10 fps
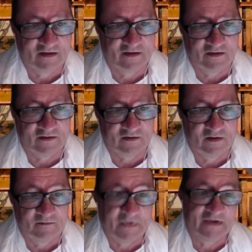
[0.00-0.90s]
you know,
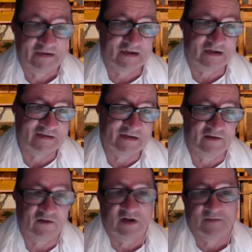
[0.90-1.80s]
but he starts
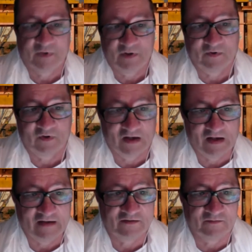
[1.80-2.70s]
saying, no, the people
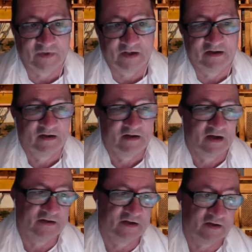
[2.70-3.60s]
elected me,
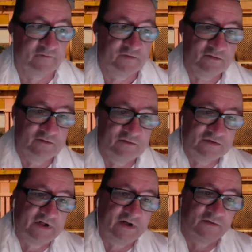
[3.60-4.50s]
and they
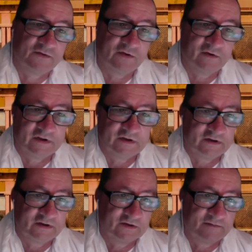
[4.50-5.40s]
refuse the
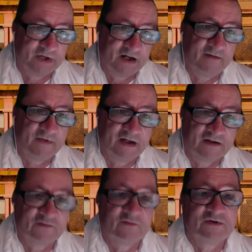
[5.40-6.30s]
authority of the
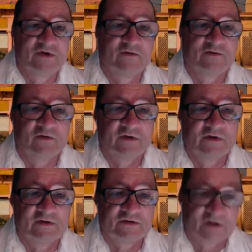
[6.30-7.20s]
Brahmanas, who is the authority of
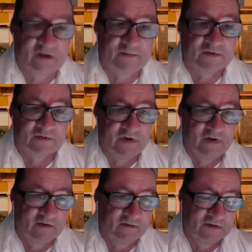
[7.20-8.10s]
the scripture,
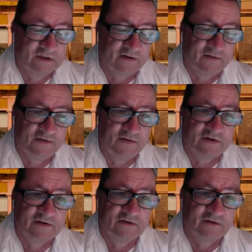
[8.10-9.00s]
or the
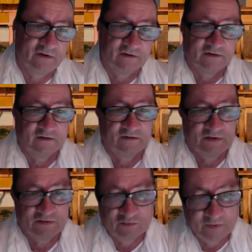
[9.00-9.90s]
authority of God, or
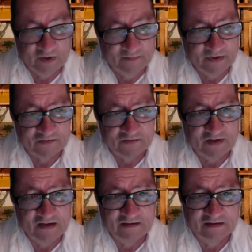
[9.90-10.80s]
the Supreme
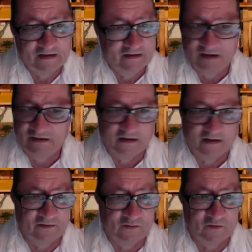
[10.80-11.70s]
Personality, then it
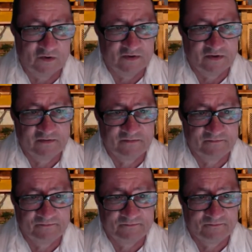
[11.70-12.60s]
cannot work.
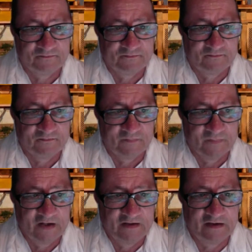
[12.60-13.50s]

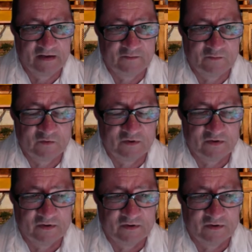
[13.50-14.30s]
Then it can't work.